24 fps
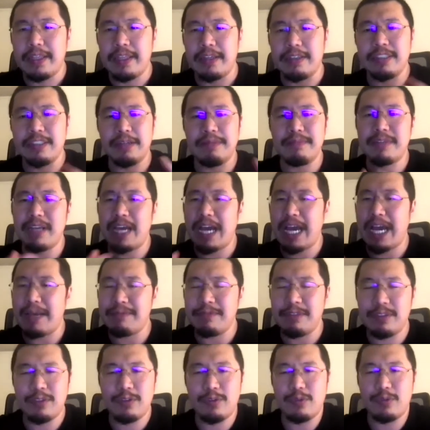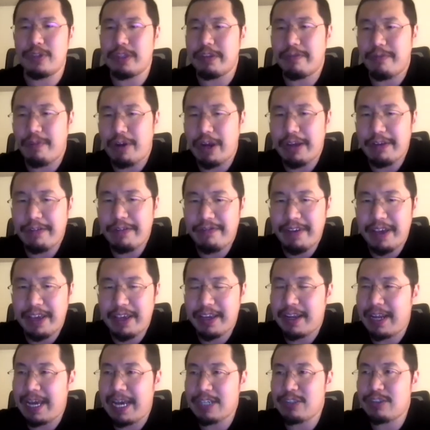sometimes doing the right thing
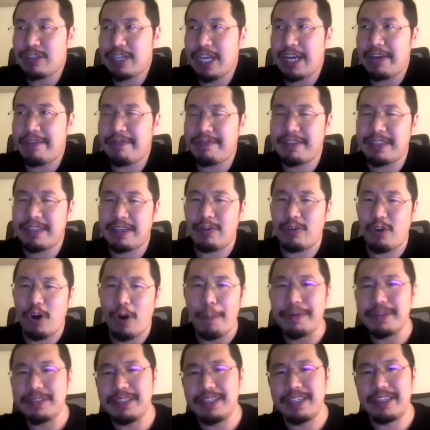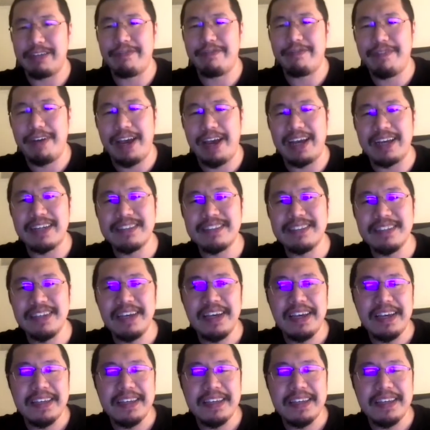can actually have the opposite effect.